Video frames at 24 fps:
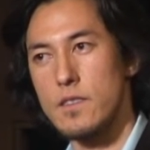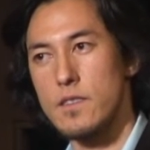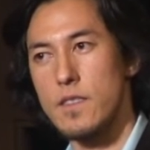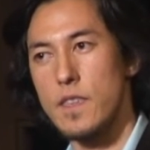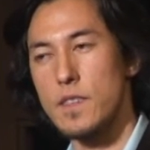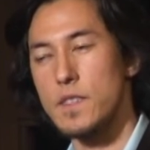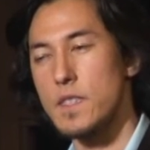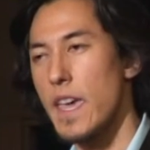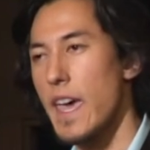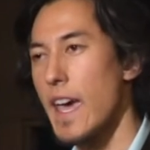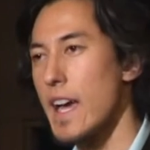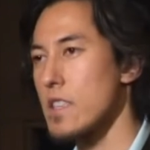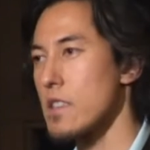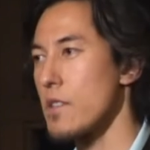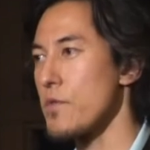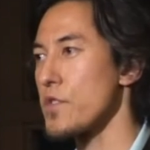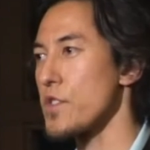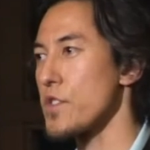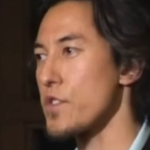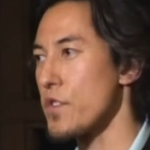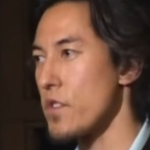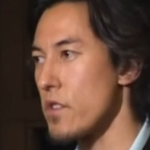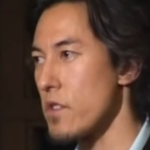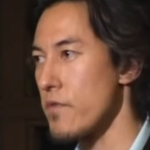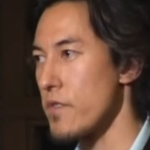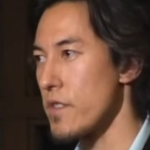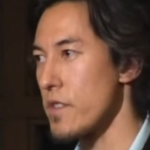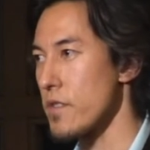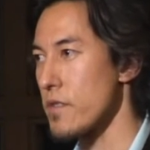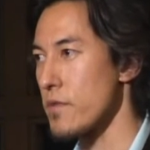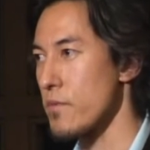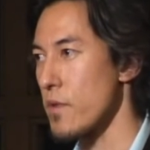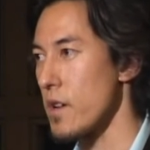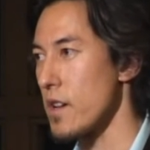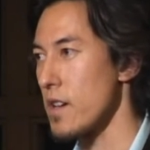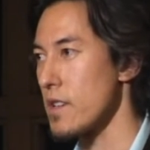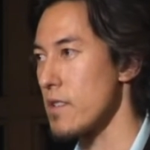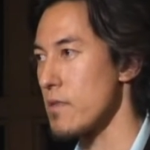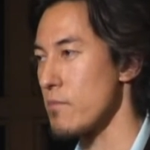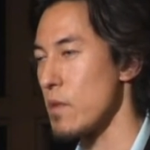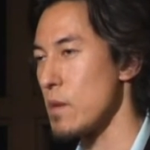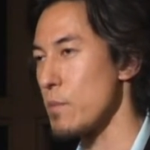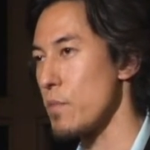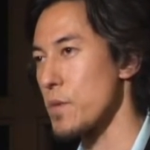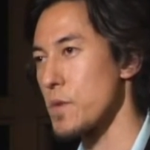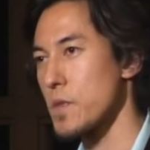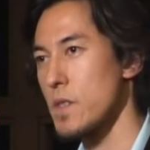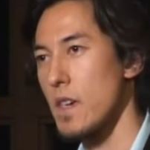This act of service, right?
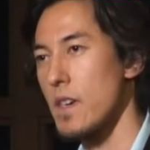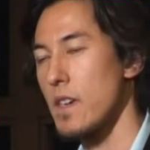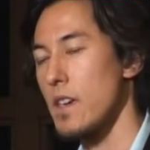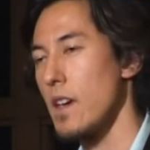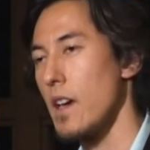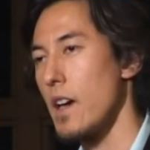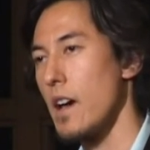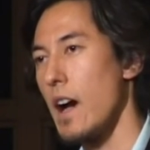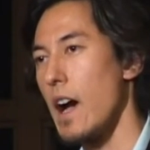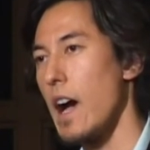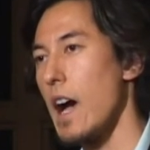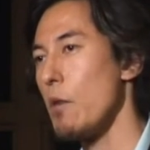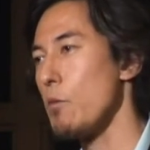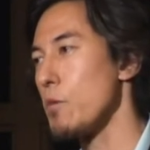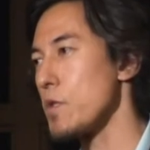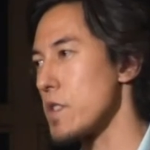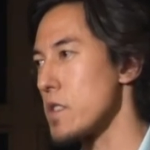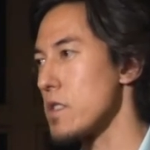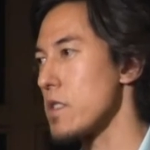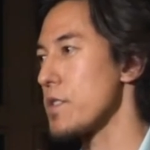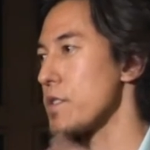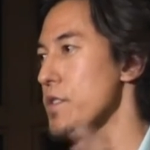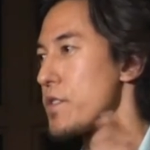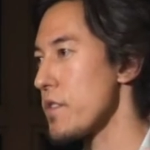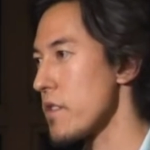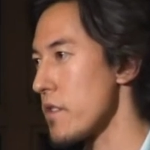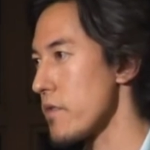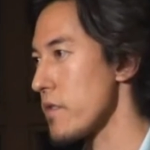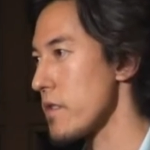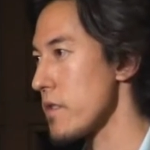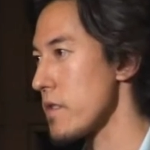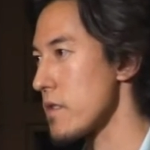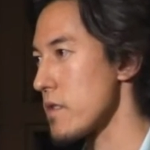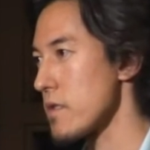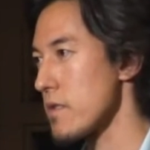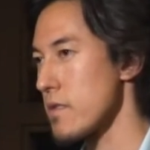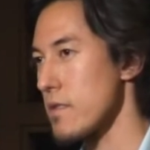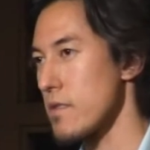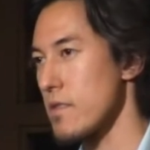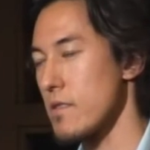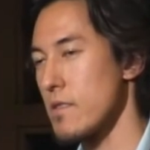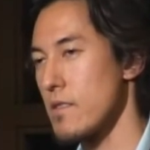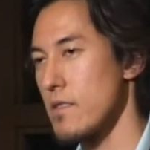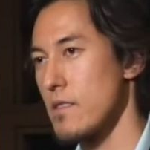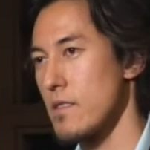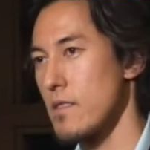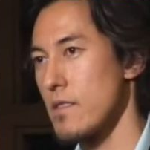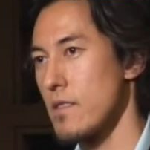People say, I was in the service,
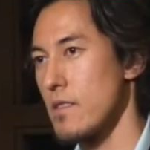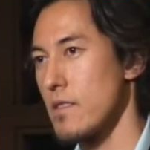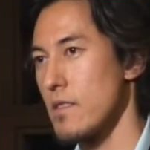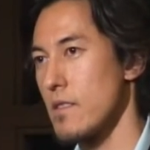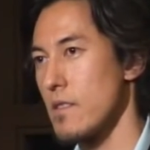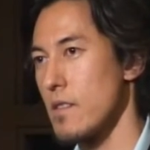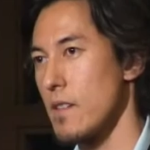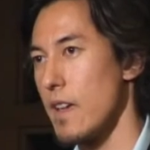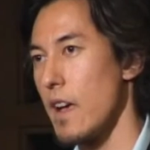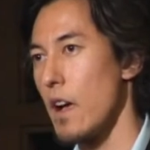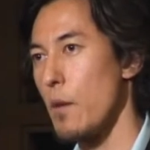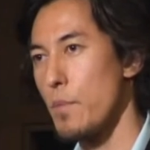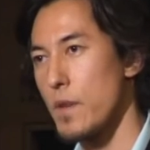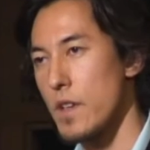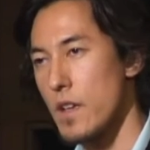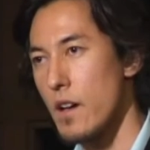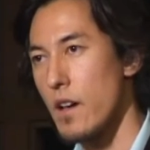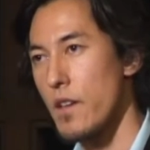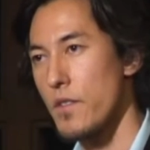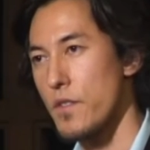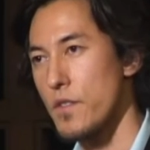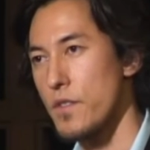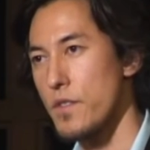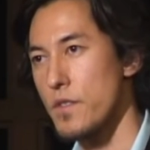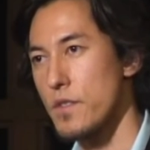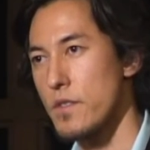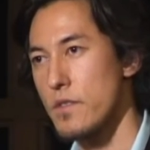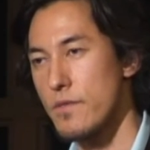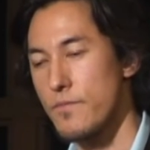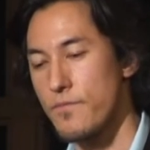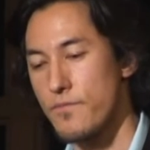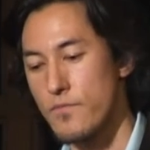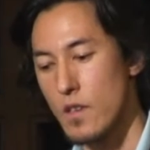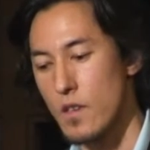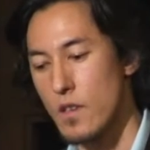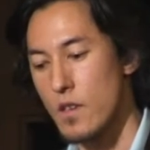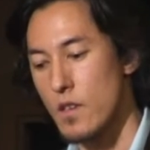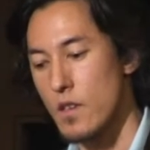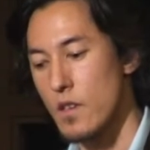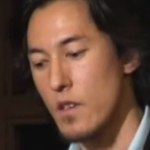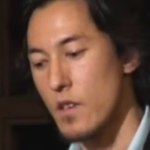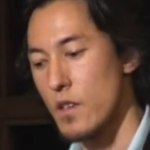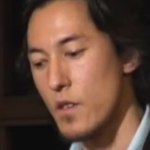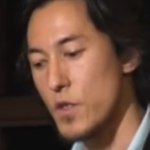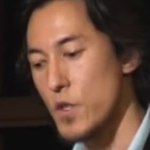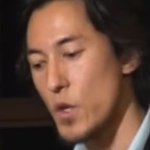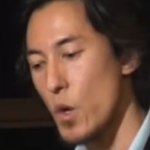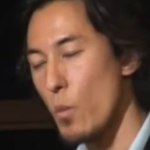helping others.
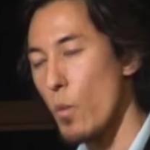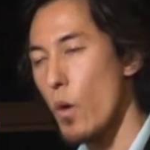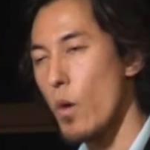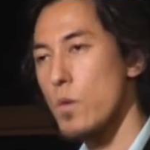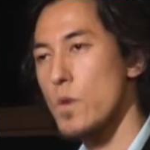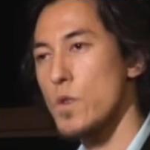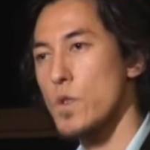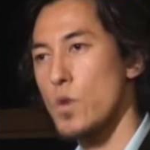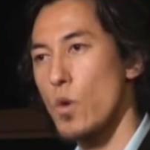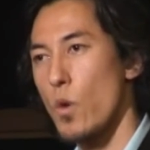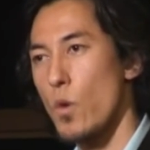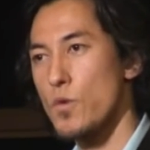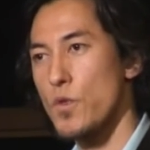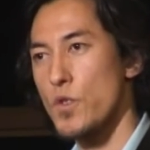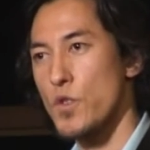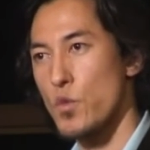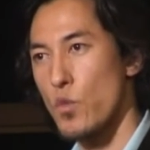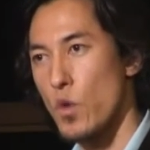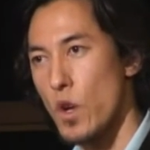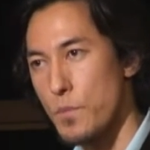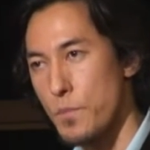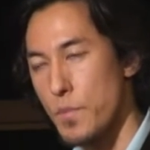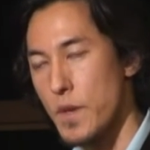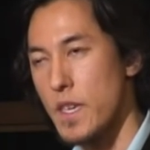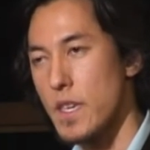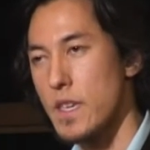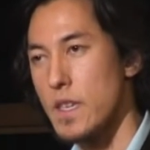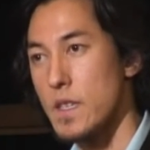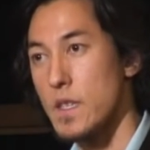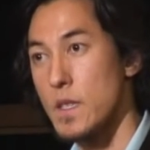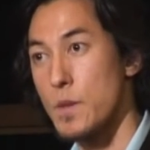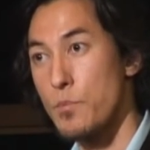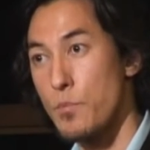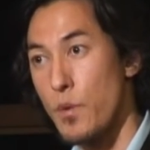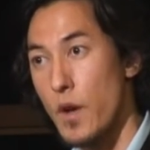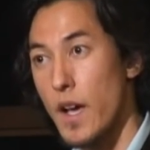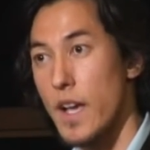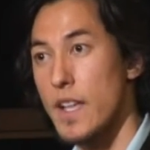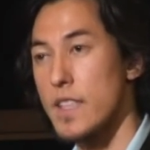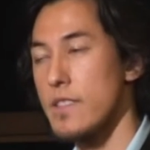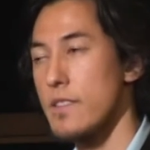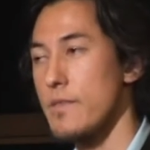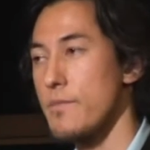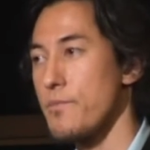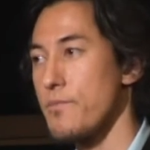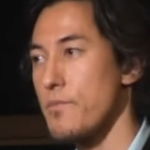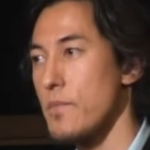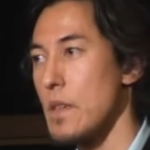So most soldiers want peace,
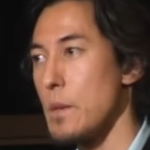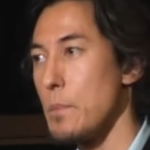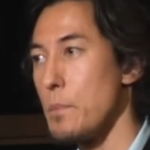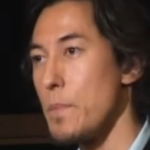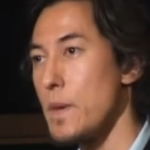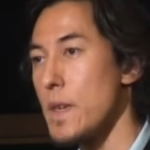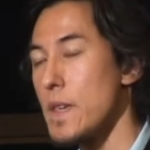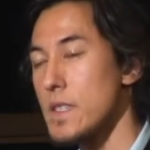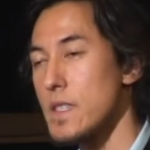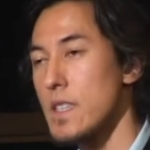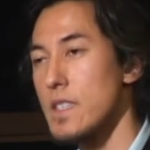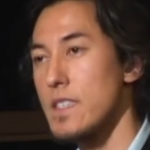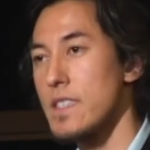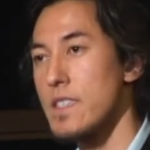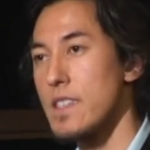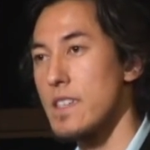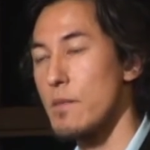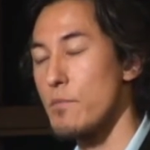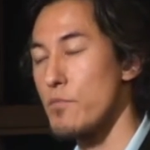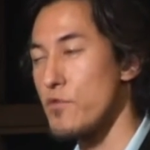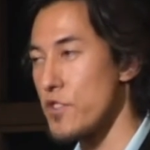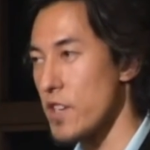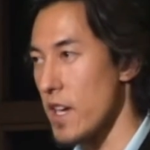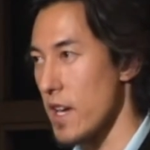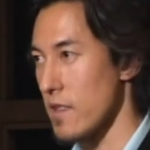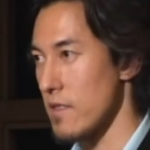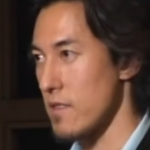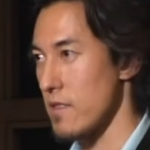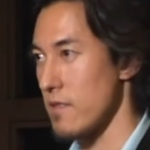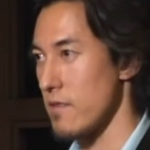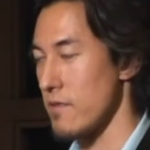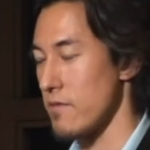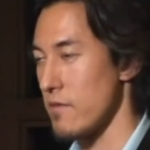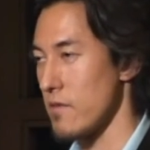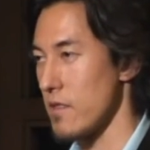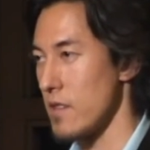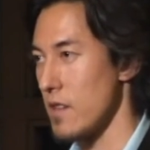but peace is the objective,